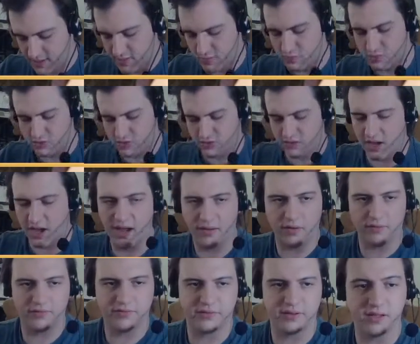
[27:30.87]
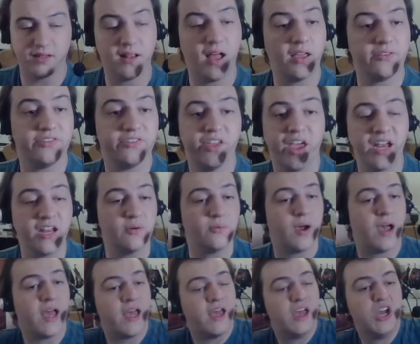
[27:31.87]
which I obviously class as
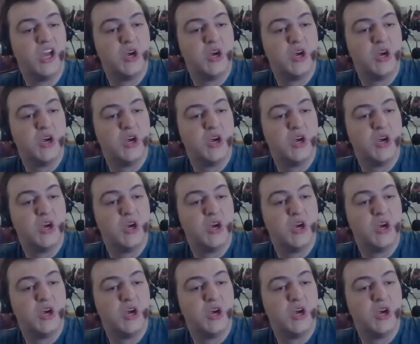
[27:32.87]
anywhere